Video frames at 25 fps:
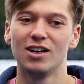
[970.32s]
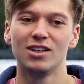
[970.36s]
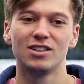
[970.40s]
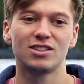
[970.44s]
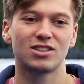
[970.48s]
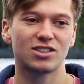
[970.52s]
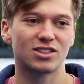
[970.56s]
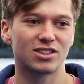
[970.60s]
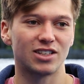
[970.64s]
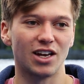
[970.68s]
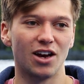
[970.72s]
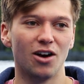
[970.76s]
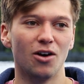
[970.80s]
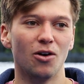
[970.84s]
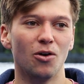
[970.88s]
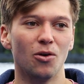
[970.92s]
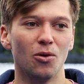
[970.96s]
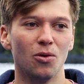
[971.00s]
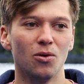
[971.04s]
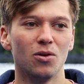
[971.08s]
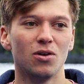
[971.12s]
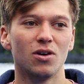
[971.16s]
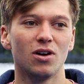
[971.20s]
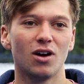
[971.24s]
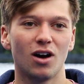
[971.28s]

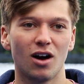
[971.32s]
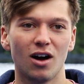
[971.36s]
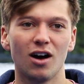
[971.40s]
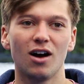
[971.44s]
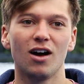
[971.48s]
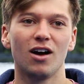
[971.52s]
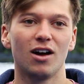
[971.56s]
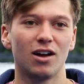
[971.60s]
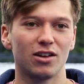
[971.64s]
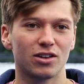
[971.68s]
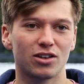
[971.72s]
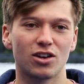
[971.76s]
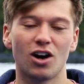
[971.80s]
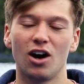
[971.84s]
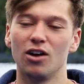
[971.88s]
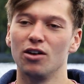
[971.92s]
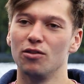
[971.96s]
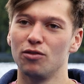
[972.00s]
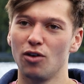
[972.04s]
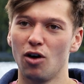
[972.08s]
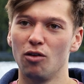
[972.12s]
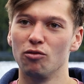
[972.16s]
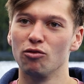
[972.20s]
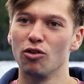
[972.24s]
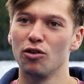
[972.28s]
still, kind of
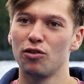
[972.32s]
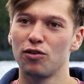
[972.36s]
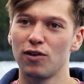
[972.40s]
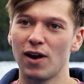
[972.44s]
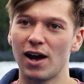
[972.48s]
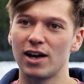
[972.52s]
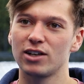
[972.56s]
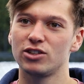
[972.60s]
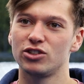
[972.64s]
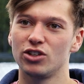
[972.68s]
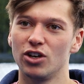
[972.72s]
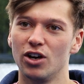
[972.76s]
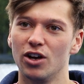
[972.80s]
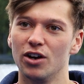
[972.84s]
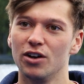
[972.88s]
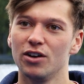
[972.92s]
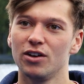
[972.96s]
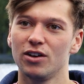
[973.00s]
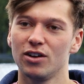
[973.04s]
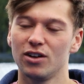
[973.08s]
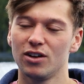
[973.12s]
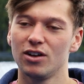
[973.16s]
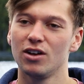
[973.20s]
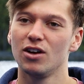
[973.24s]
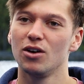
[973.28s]
on reflection,
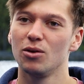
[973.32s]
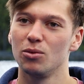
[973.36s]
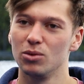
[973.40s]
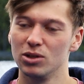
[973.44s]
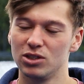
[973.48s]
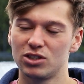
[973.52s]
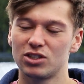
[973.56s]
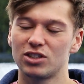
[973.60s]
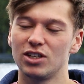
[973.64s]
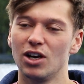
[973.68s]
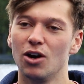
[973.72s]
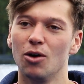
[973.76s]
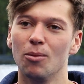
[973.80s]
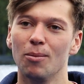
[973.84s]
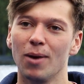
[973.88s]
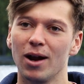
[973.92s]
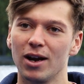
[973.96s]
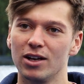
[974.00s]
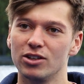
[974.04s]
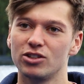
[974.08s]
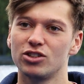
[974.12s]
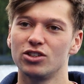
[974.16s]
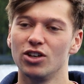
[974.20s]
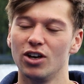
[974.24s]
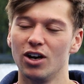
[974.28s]
we still
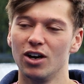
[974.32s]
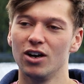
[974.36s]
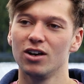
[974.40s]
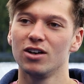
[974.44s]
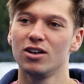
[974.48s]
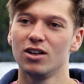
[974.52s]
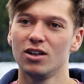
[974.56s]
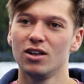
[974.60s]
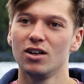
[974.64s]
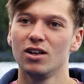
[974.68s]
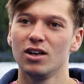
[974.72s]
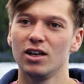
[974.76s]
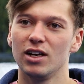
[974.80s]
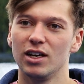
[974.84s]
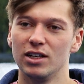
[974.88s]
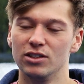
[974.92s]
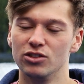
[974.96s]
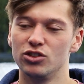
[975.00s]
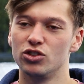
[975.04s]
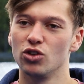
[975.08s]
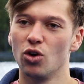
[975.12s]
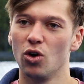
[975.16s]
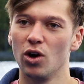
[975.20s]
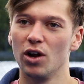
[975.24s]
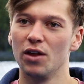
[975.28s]
managed to
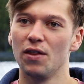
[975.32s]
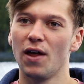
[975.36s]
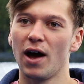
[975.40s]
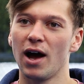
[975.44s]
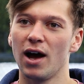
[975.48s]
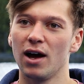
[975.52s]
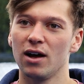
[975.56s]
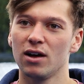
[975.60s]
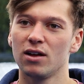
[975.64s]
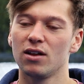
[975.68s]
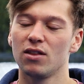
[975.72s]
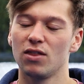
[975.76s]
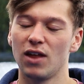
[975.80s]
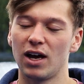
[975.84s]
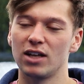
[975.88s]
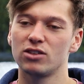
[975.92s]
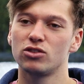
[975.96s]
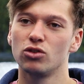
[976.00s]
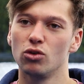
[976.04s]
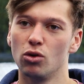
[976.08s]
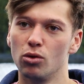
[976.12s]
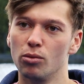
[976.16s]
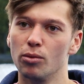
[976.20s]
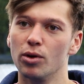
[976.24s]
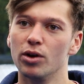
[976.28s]
enjoy that
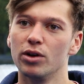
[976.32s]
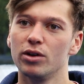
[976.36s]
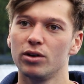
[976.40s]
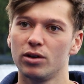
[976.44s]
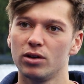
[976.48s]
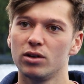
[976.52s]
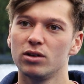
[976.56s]
tournament.